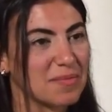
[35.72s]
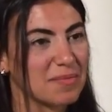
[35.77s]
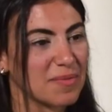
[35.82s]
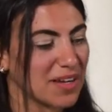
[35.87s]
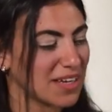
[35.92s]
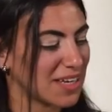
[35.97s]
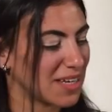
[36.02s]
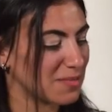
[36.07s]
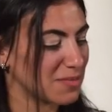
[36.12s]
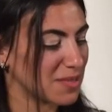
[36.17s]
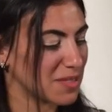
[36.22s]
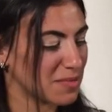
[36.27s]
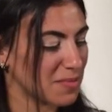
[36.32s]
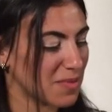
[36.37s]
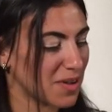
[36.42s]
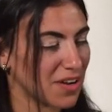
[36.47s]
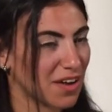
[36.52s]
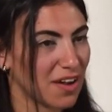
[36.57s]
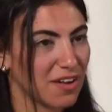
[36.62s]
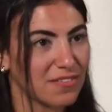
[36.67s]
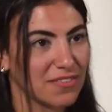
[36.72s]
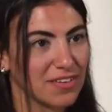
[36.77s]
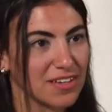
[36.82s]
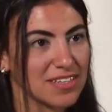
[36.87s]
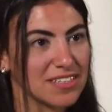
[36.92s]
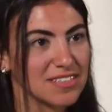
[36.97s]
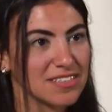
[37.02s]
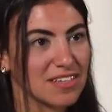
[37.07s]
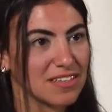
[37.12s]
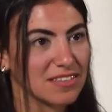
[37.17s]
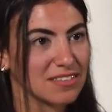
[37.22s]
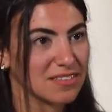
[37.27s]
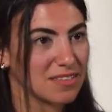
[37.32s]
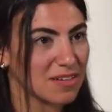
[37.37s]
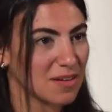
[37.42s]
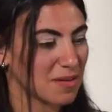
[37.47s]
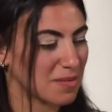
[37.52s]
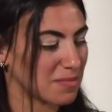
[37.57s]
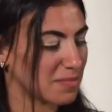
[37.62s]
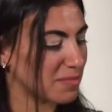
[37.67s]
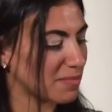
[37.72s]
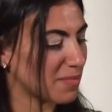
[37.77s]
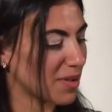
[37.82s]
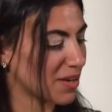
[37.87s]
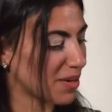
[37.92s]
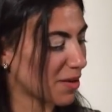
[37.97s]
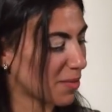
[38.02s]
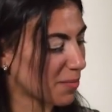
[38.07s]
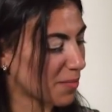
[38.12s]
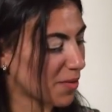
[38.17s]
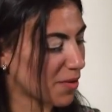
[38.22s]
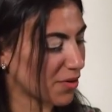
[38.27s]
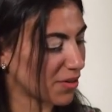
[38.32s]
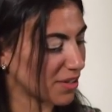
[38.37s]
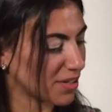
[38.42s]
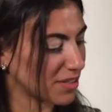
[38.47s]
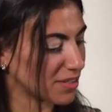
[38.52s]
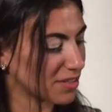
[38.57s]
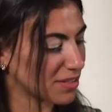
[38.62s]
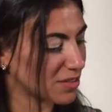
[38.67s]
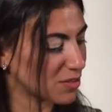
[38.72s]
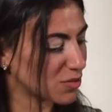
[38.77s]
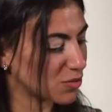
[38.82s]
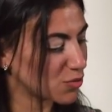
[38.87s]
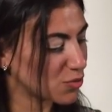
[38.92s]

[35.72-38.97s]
My name is Mary Hafiz and my number is